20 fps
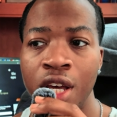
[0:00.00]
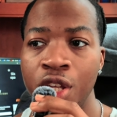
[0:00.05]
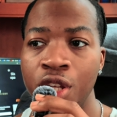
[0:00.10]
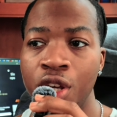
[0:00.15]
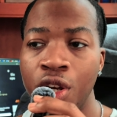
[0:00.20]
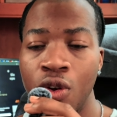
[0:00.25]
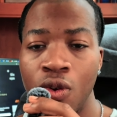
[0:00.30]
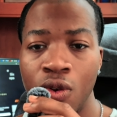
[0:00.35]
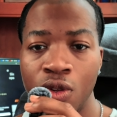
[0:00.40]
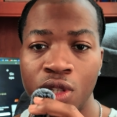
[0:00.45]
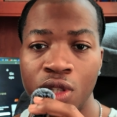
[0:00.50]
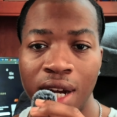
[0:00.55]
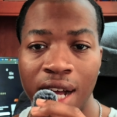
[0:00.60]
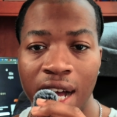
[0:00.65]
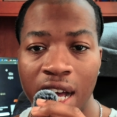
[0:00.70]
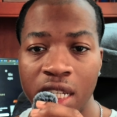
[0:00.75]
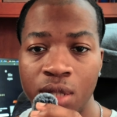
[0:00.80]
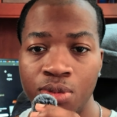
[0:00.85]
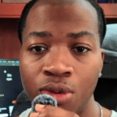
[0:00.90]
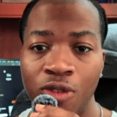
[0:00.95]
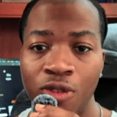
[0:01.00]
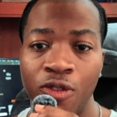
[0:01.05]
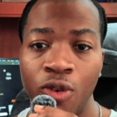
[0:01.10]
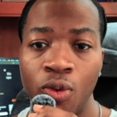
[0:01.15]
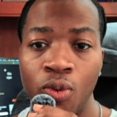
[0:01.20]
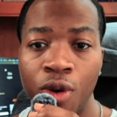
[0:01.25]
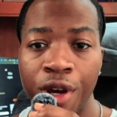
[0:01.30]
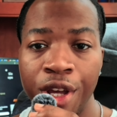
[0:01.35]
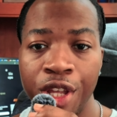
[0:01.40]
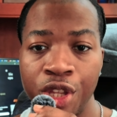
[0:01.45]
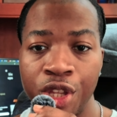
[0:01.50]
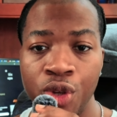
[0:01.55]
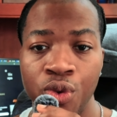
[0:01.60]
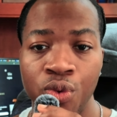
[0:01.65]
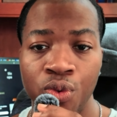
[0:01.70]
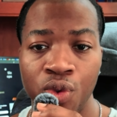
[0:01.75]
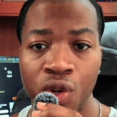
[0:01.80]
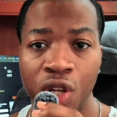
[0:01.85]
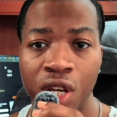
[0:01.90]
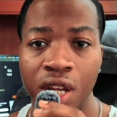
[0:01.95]
you're going to the hospital for what
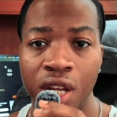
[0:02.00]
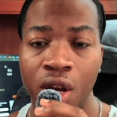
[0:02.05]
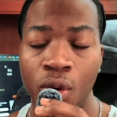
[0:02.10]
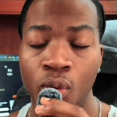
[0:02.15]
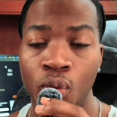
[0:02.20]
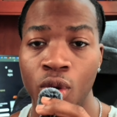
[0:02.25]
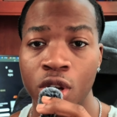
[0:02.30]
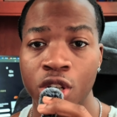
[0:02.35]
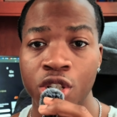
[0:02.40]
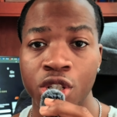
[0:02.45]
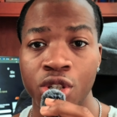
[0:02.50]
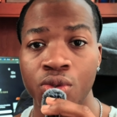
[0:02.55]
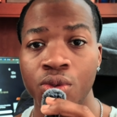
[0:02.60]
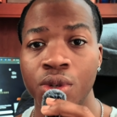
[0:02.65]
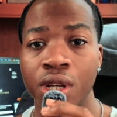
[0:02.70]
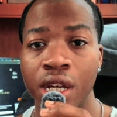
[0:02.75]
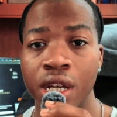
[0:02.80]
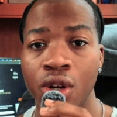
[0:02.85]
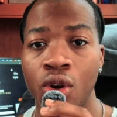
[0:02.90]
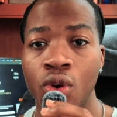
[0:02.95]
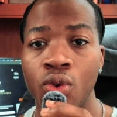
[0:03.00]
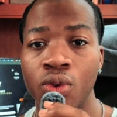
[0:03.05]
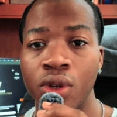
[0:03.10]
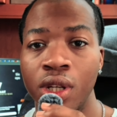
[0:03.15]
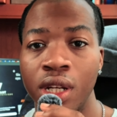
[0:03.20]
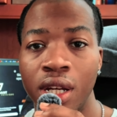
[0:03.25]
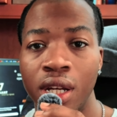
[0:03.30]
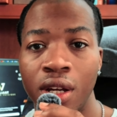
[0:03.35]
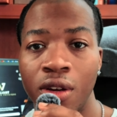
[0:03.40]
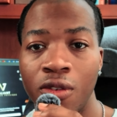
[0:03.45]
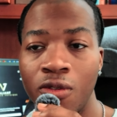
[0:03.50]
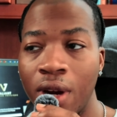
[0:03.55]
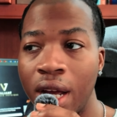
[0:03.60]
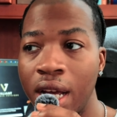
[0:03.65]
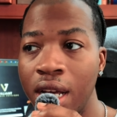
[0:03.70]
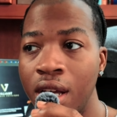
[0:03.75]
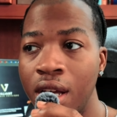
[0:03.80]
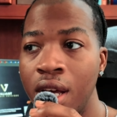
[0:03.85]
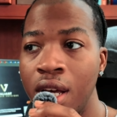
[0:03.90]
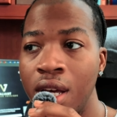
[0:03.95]
you need and what you need only
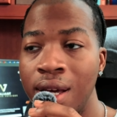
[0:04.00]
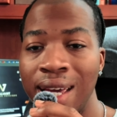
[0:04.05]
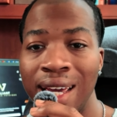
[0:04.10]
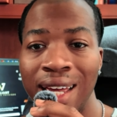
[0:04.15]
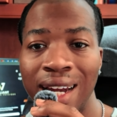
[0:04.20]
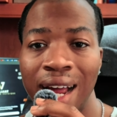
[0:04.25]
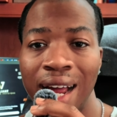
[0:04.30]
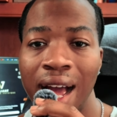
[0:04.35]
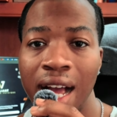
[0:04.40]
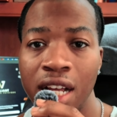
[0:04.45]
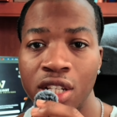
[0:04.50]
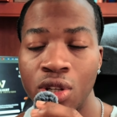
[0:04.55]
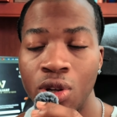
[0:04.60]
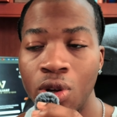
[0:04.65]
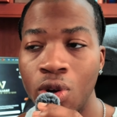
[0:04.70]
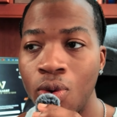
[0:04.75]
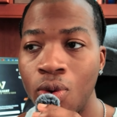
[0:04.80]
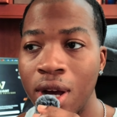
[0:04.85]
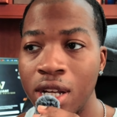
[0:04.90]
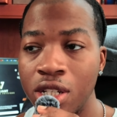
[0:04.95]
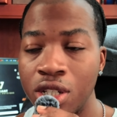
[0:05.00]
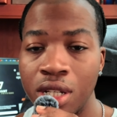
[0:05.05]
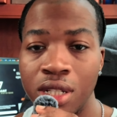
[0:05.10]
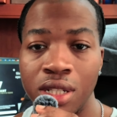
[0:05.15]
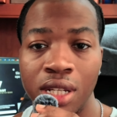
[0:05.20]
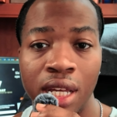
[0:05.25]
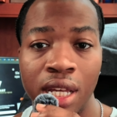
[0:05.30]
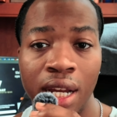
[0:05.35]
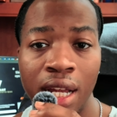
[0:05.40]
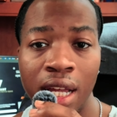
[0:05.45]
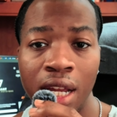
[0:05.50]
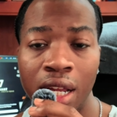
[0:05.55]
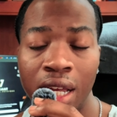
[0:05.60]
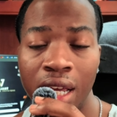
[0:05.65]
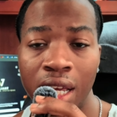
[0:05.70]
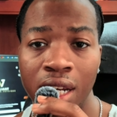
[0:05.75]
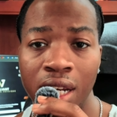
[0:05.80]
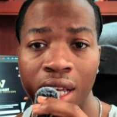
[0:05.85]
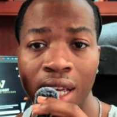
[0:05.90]
right he didn't ask no questions he didn't he,